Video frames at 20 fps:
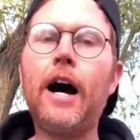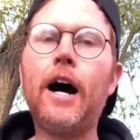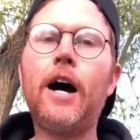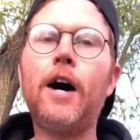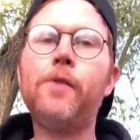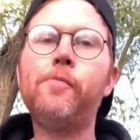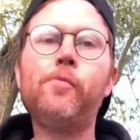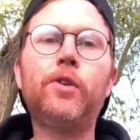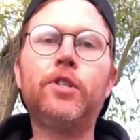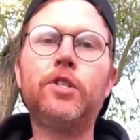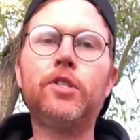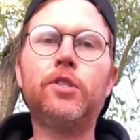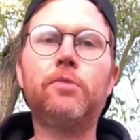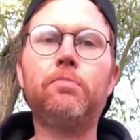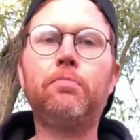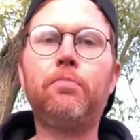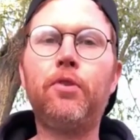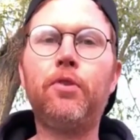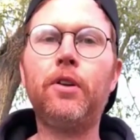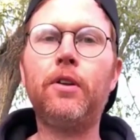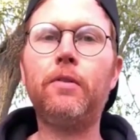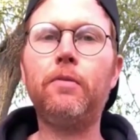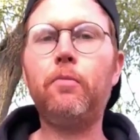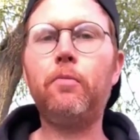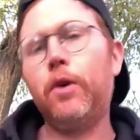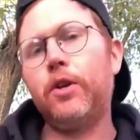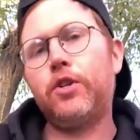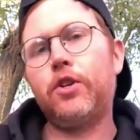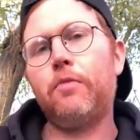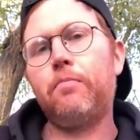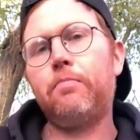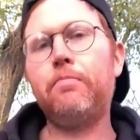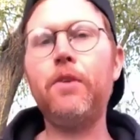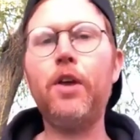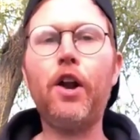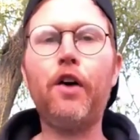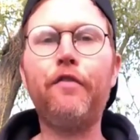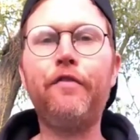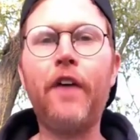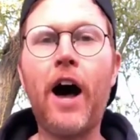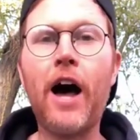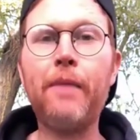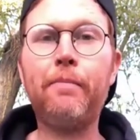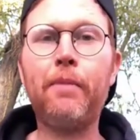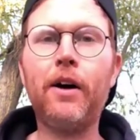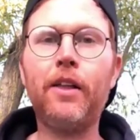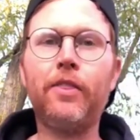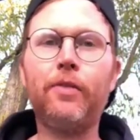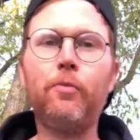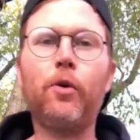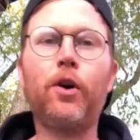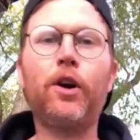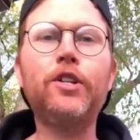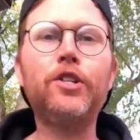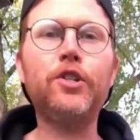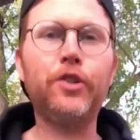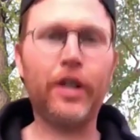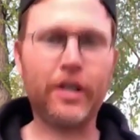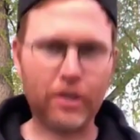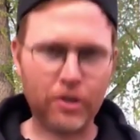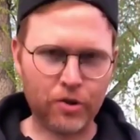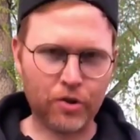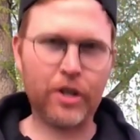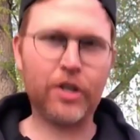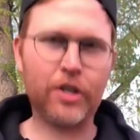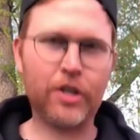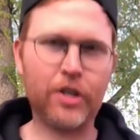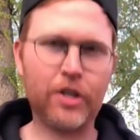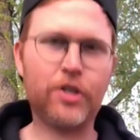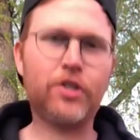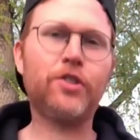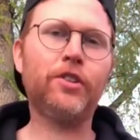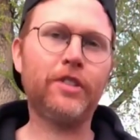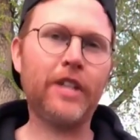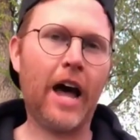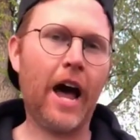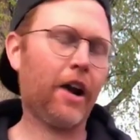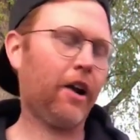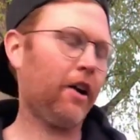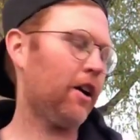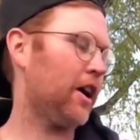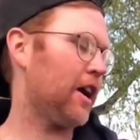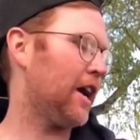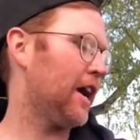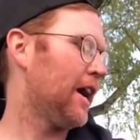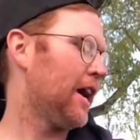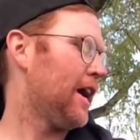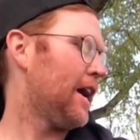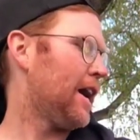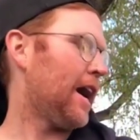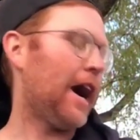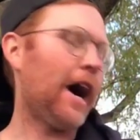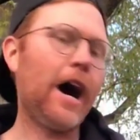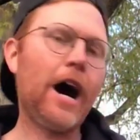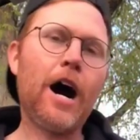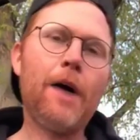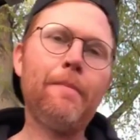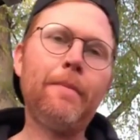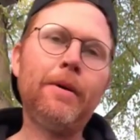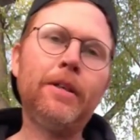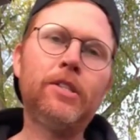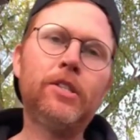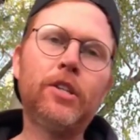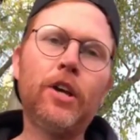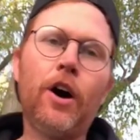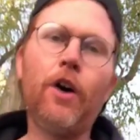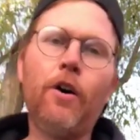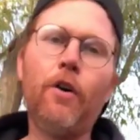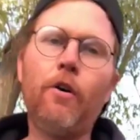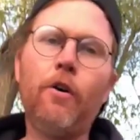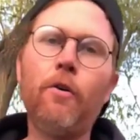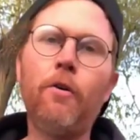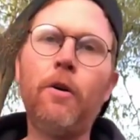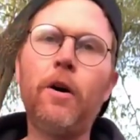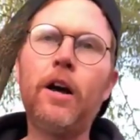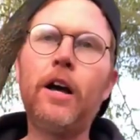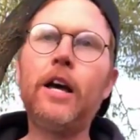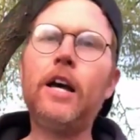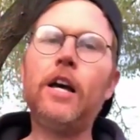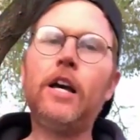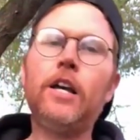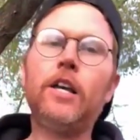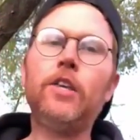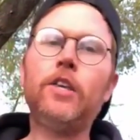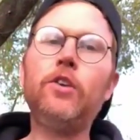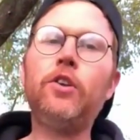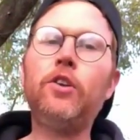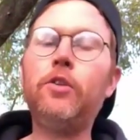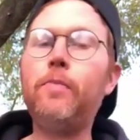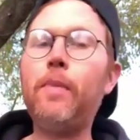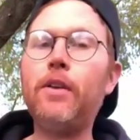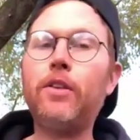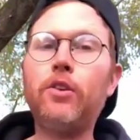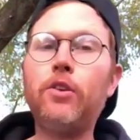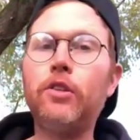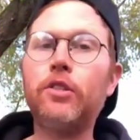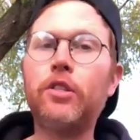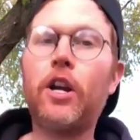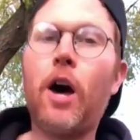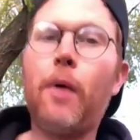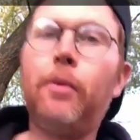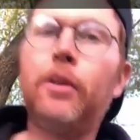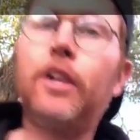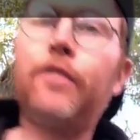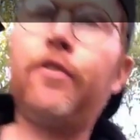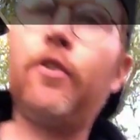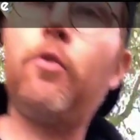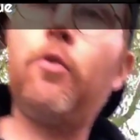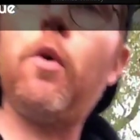which are, fine, but we're going to do like the traditional daiquiri. And so you can do this a couple different